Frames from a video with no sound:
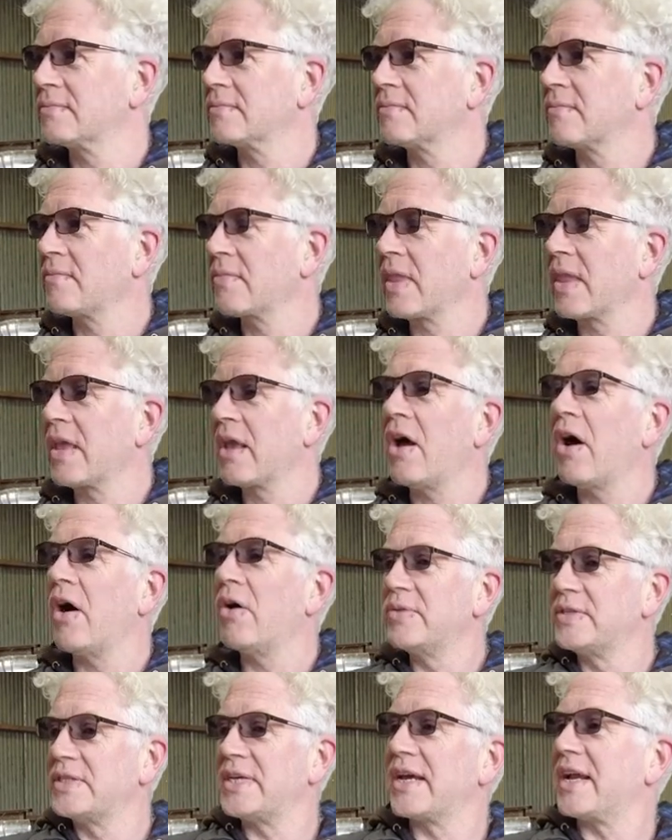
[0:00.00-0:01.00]
whole? Oh,
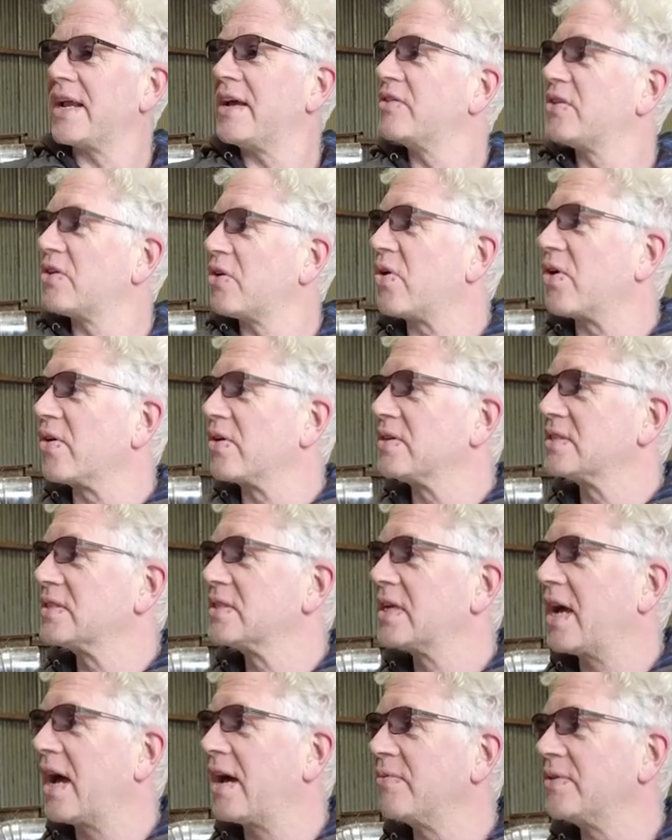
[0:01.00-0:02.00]
we take it out of the
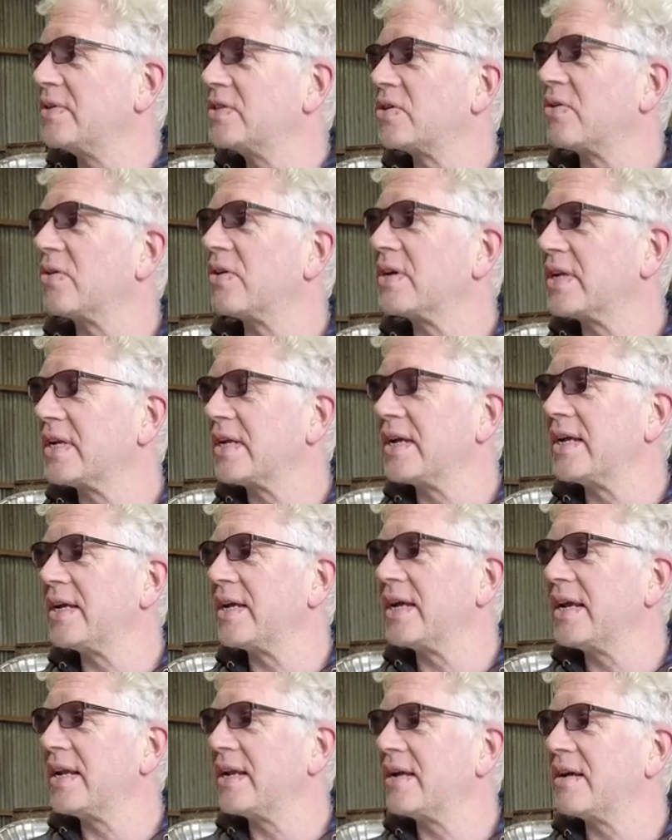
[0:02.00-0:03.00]
horns and we store it in
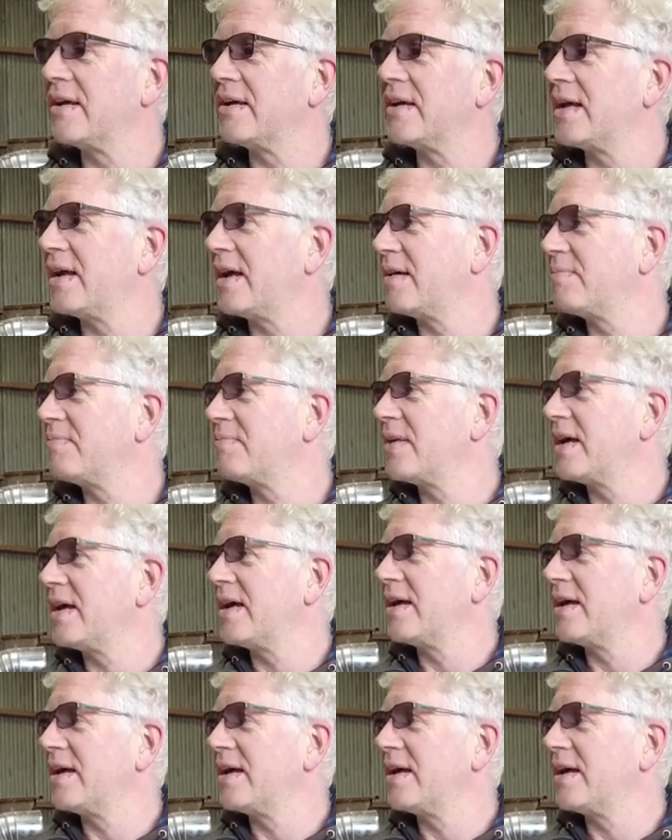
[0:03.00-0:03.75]
a